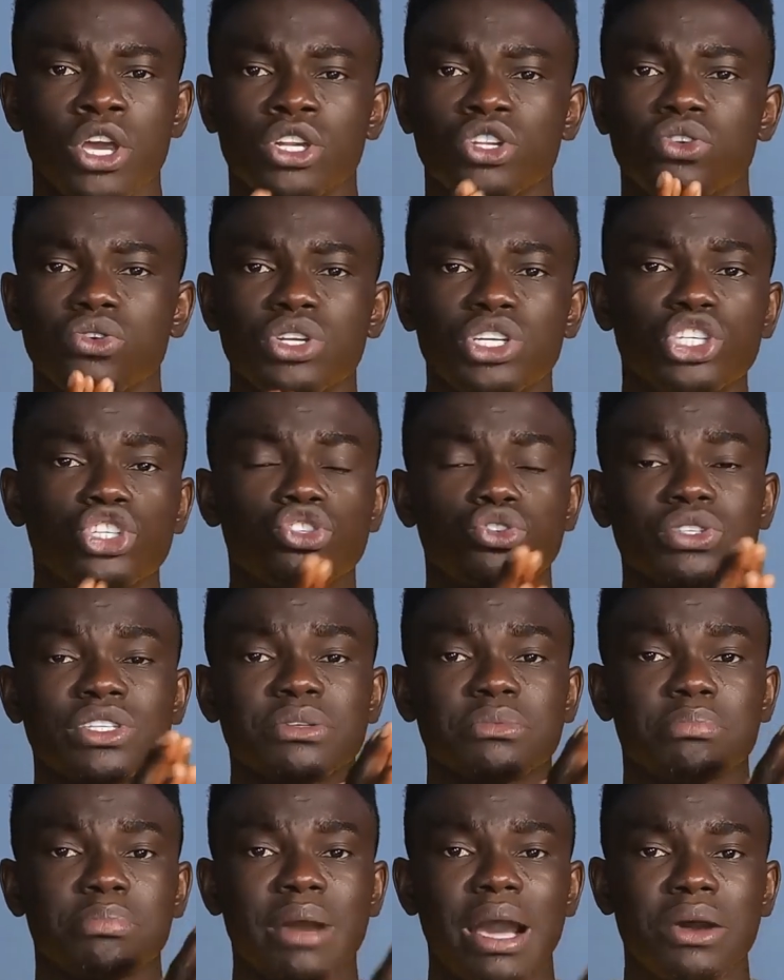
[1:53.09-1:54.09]
The only truth
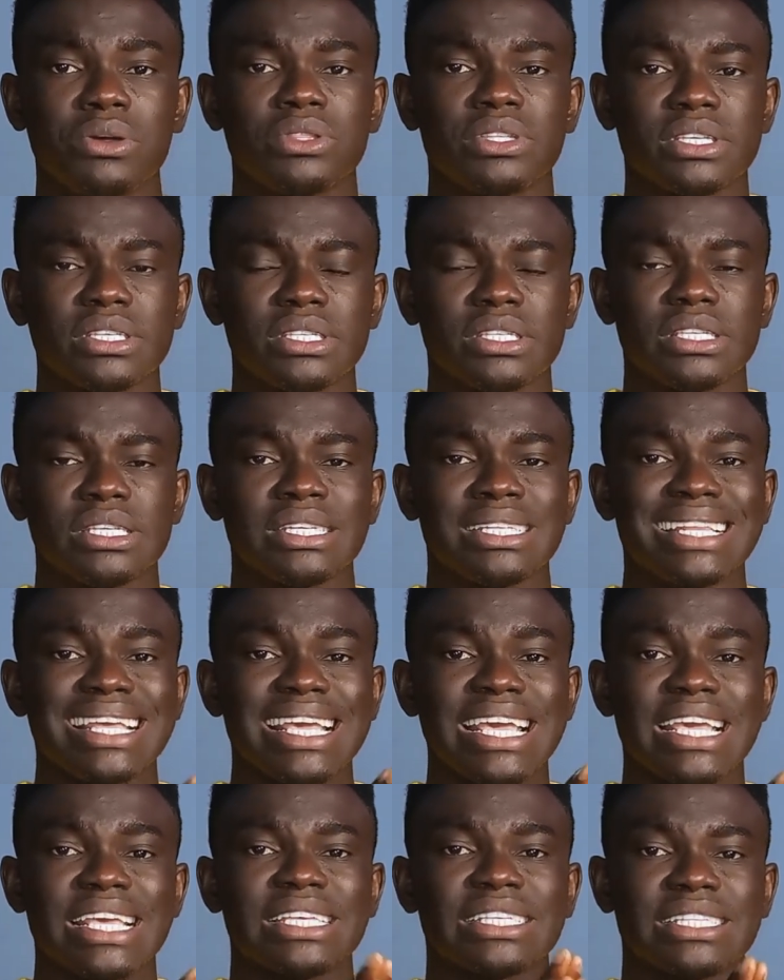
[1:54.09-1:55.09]
about this thing
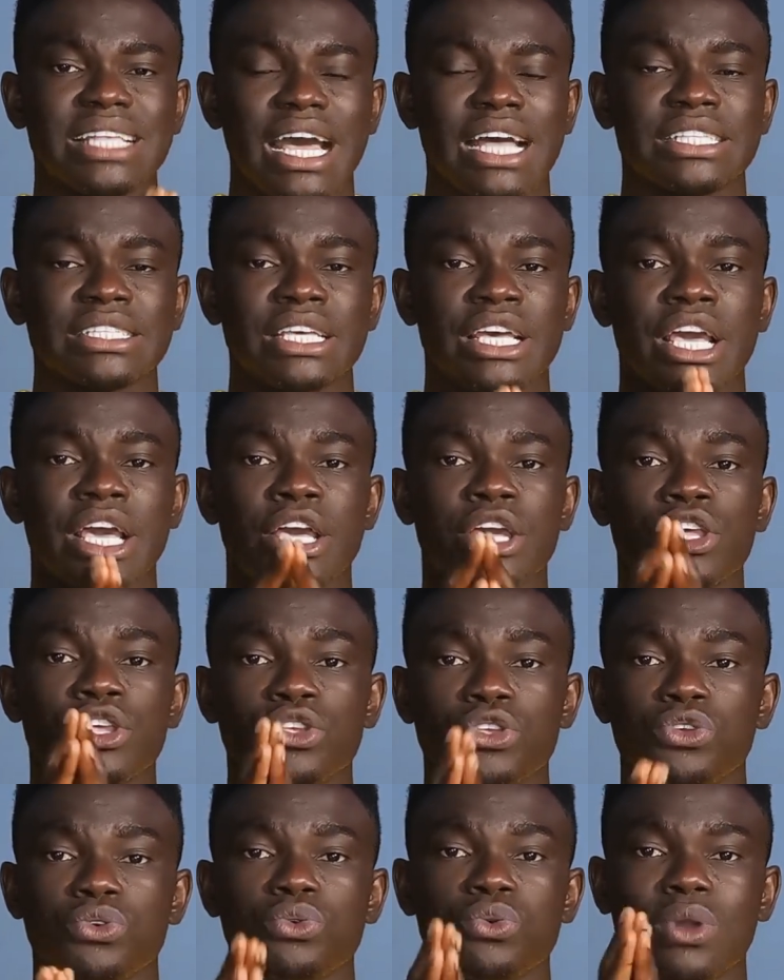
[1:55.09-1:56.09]
is that
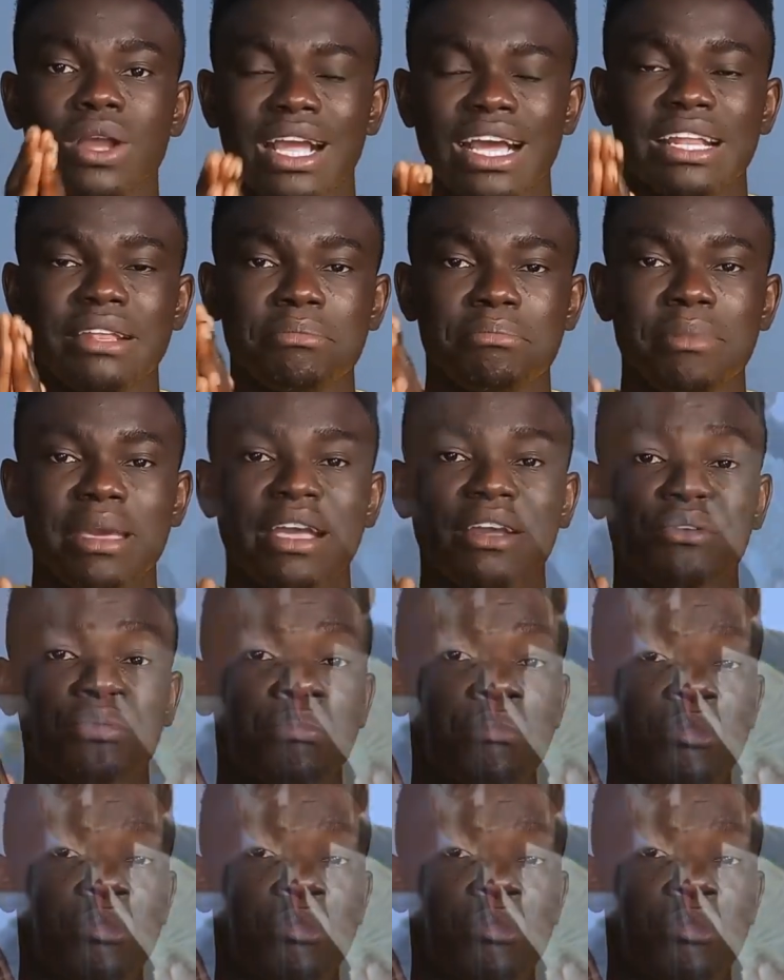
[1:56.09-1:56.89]
you can make